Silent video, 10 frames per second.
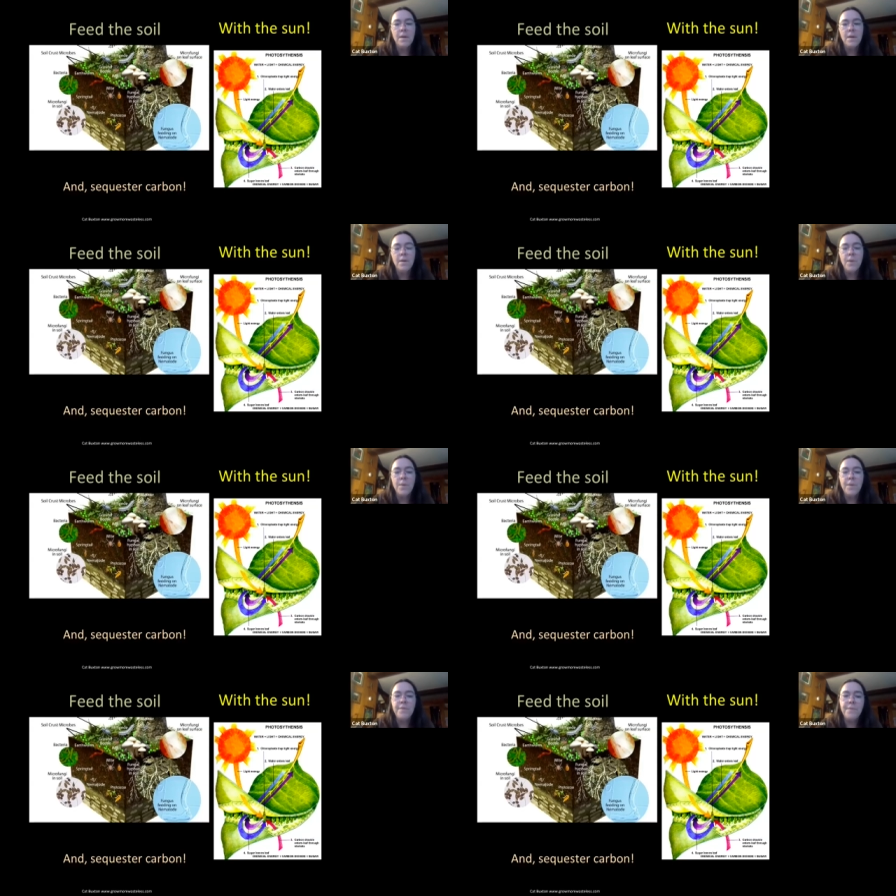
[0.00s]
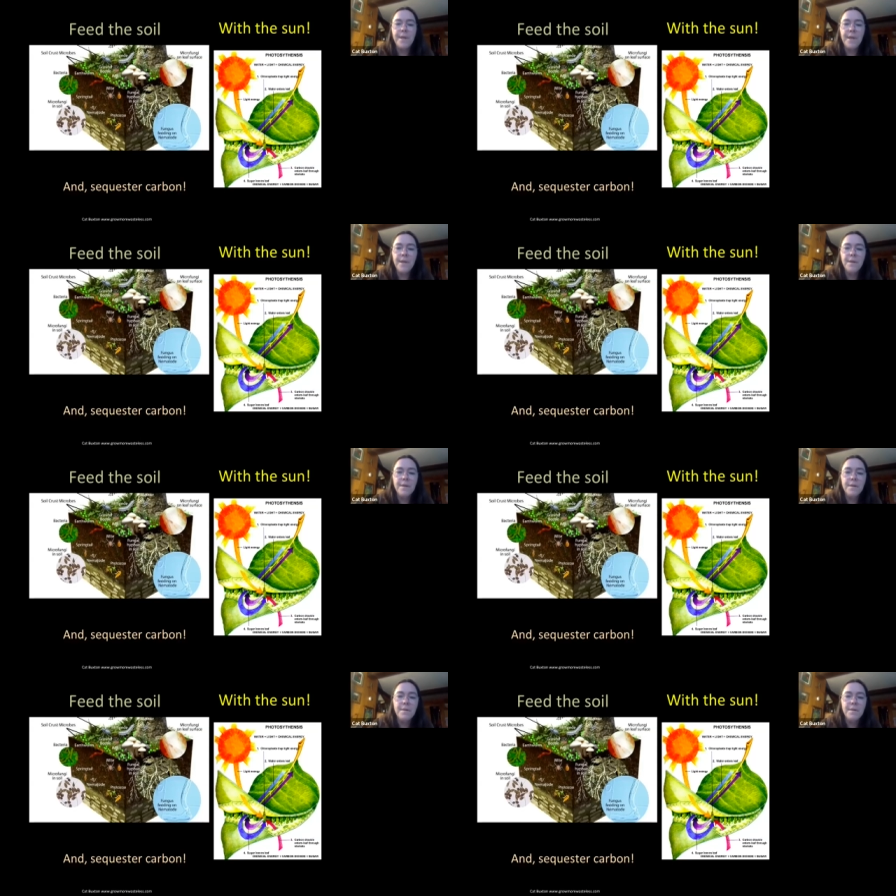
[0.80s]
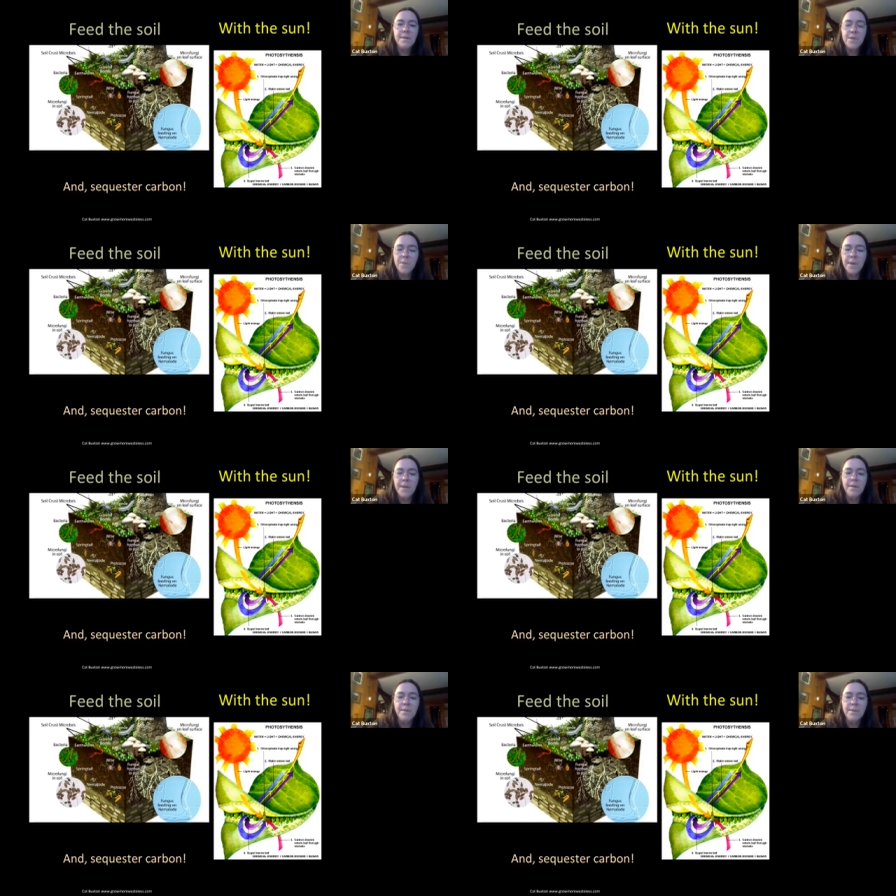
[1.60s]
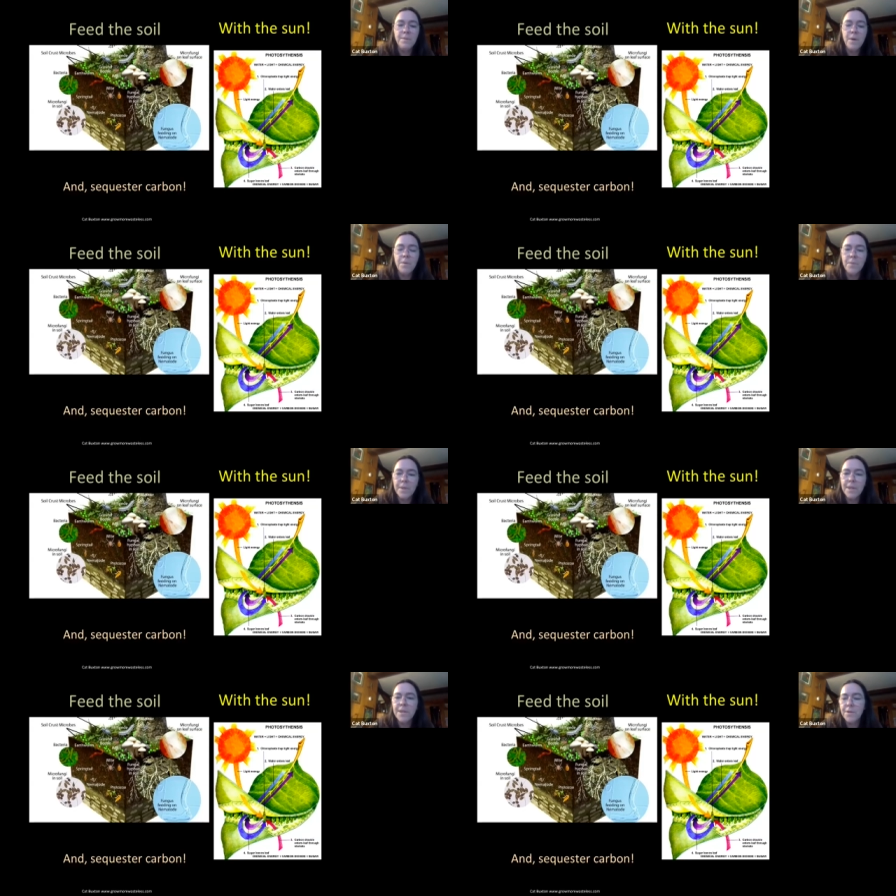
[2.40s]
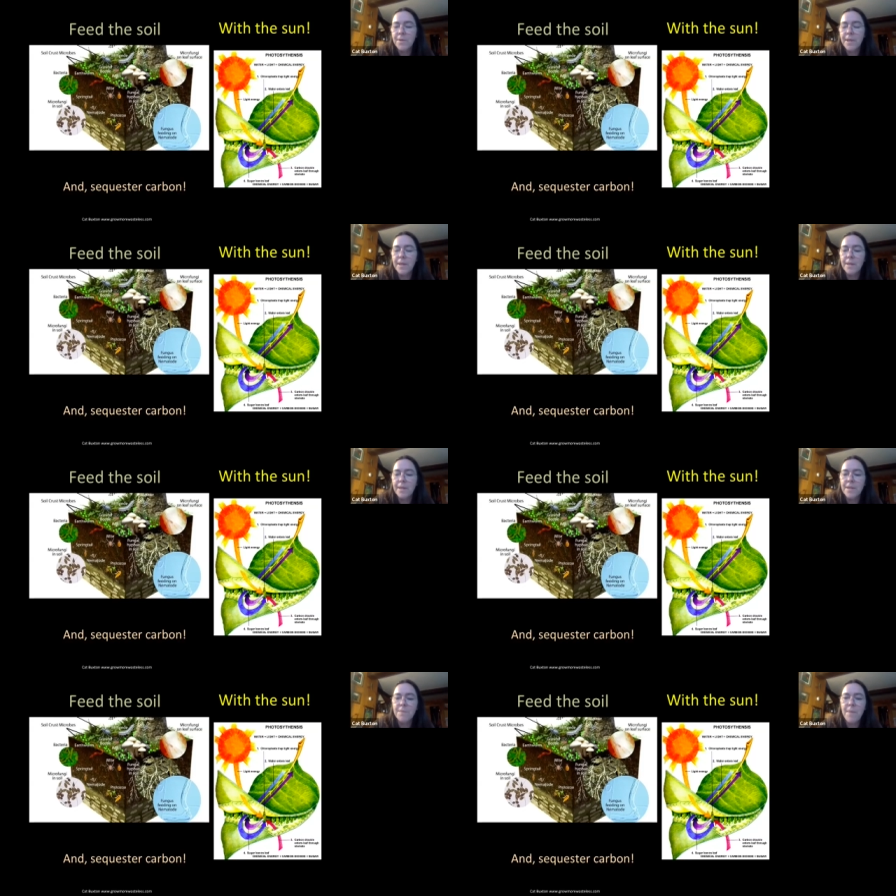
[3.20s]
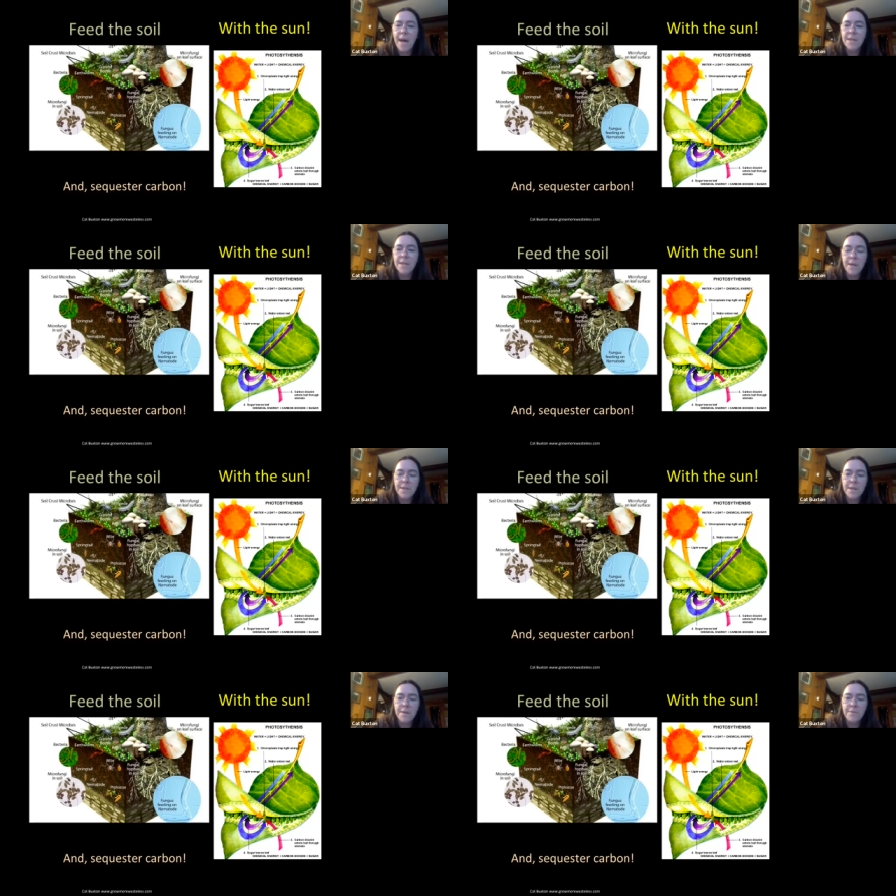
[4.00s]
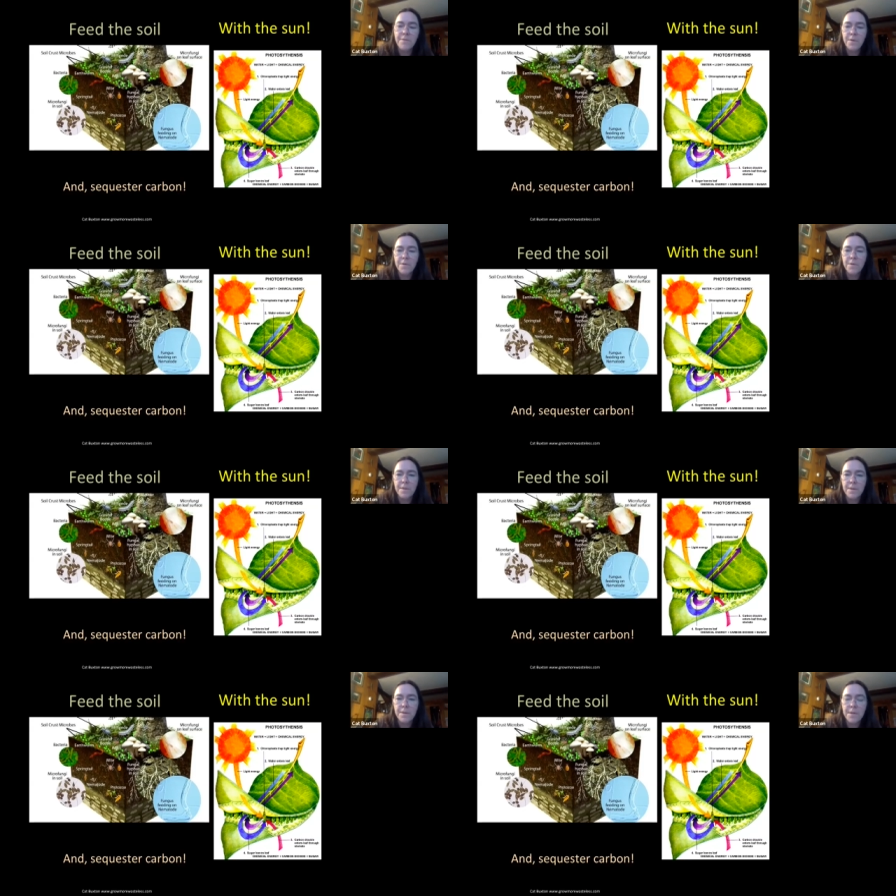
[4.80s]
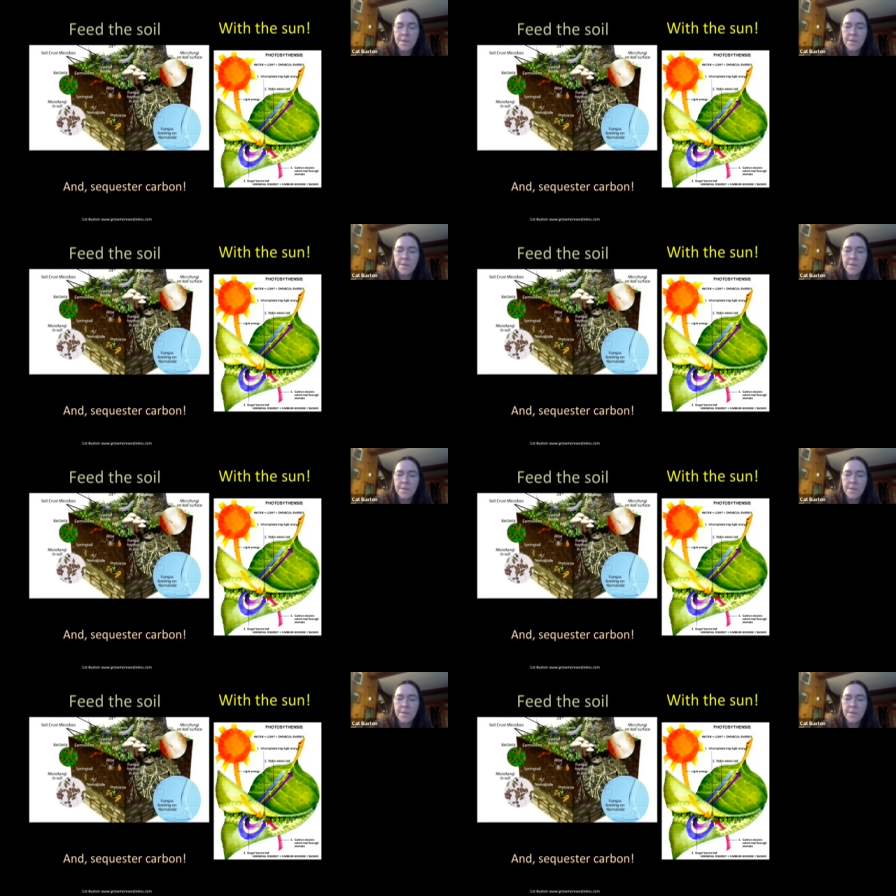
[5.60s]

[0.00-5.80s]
When we feed the soil, what we're really doing is maximizing photosynthesis.